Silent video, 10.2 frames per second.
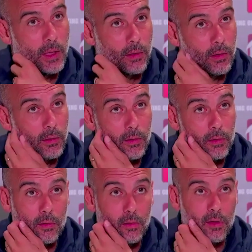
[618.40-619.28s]
No.
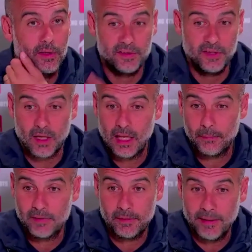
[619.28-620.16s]
It's the
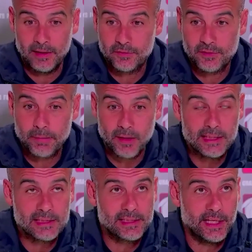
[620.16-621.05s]
club, depend on the
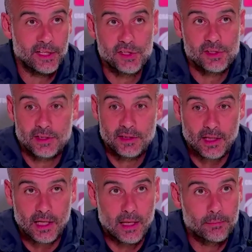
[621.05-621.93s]
players, the agents, and
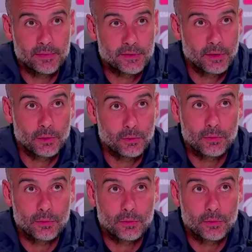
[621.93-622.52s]
the club. So